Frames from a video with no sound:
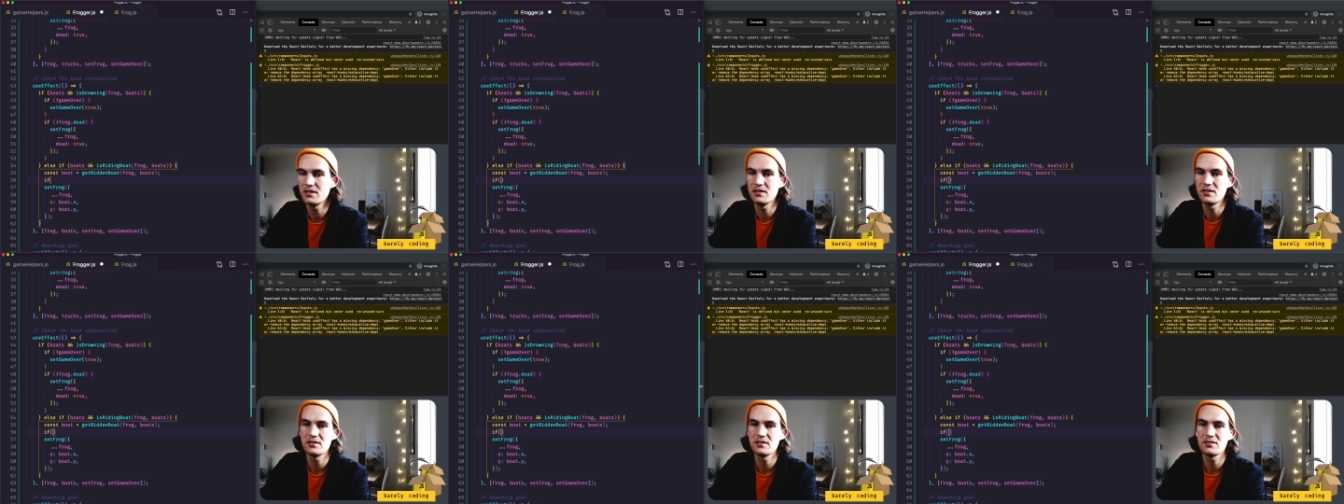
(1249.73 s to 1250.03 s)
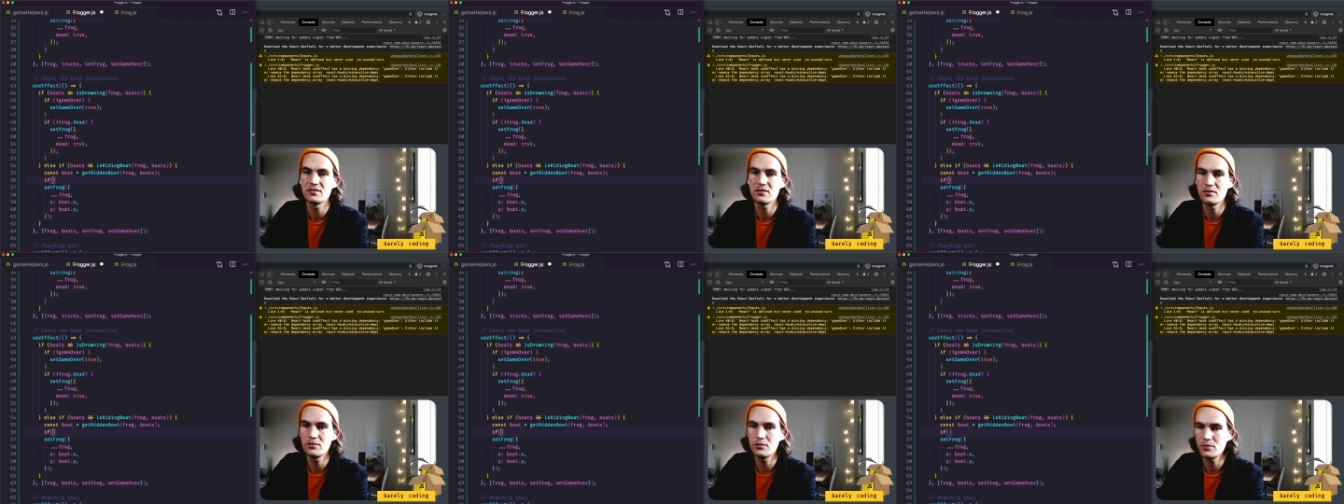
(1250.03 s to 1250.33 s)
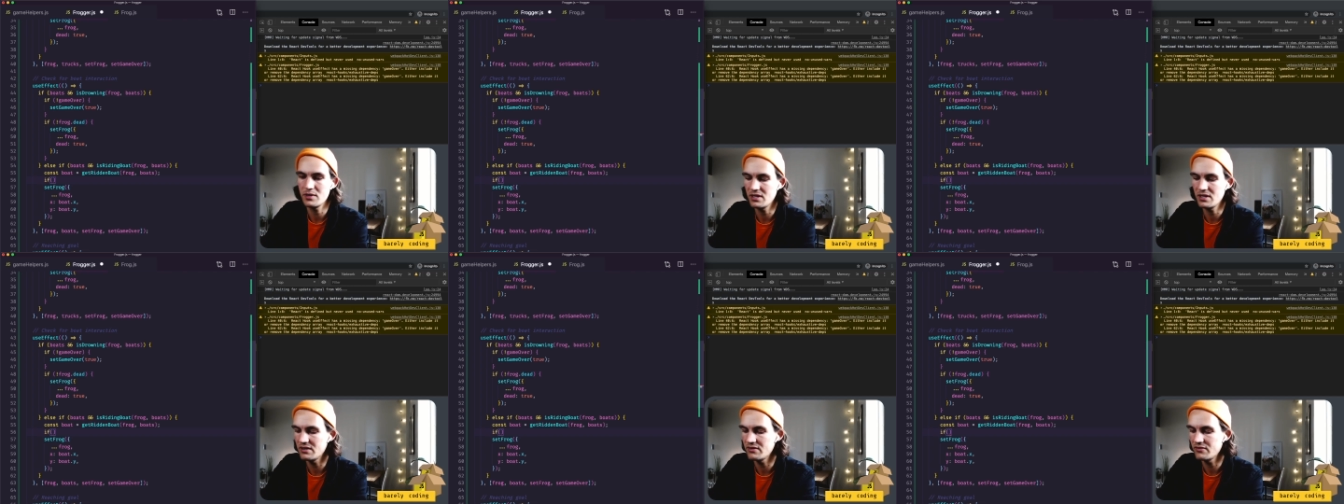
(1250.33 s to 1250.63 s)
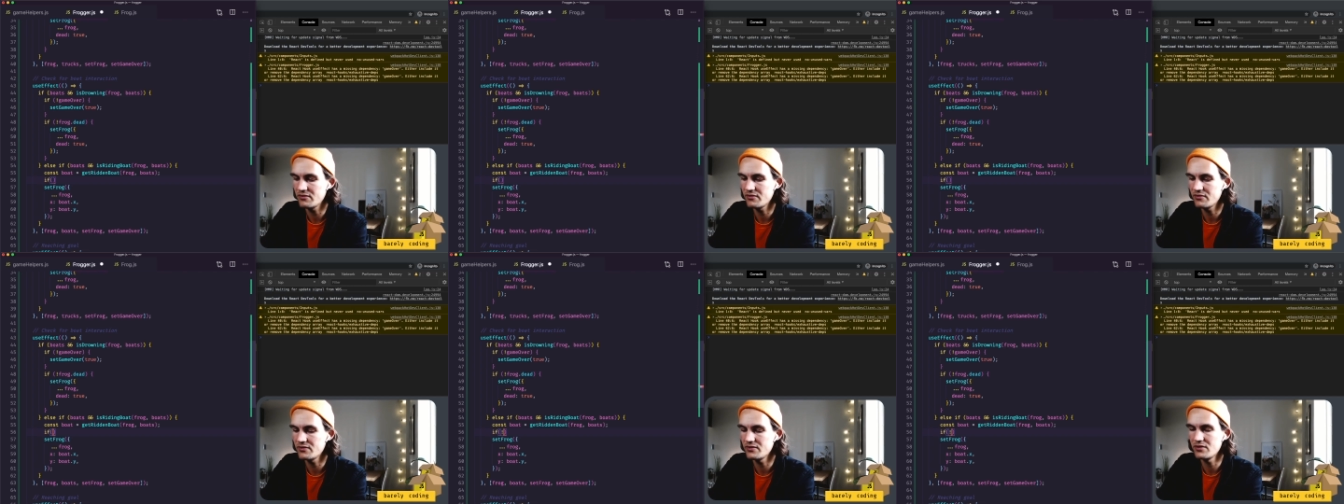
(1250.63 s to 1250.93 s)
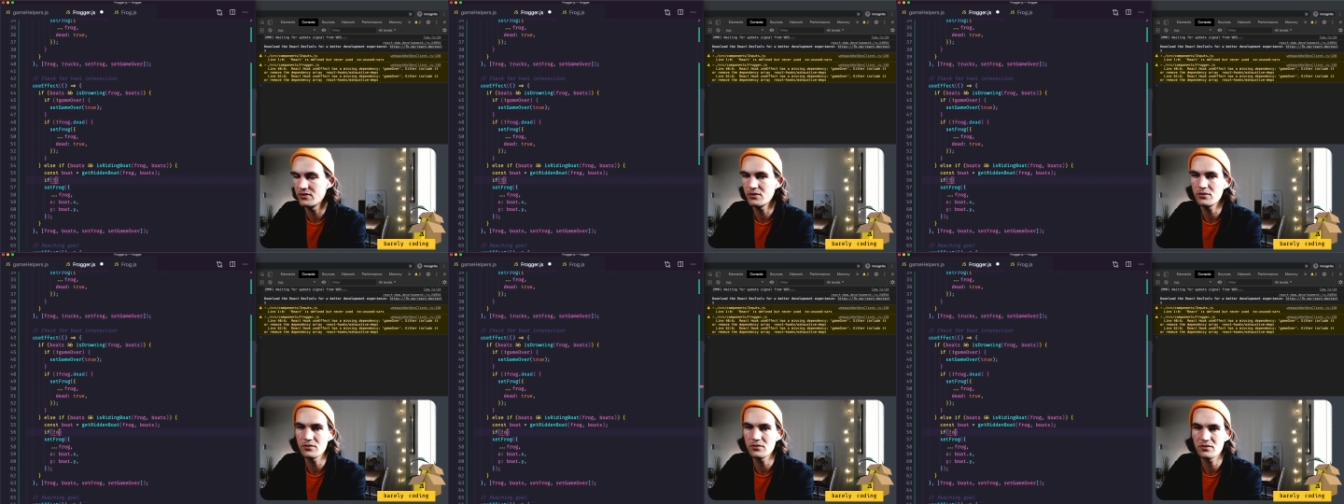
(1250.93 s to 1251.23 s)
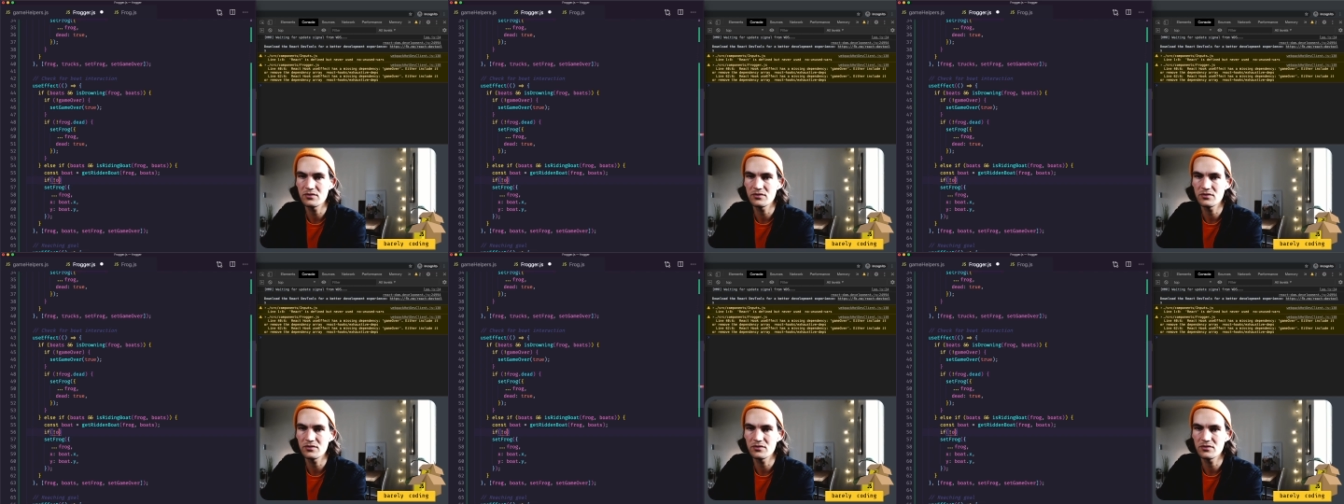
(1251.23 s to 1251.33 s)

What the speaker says: So if not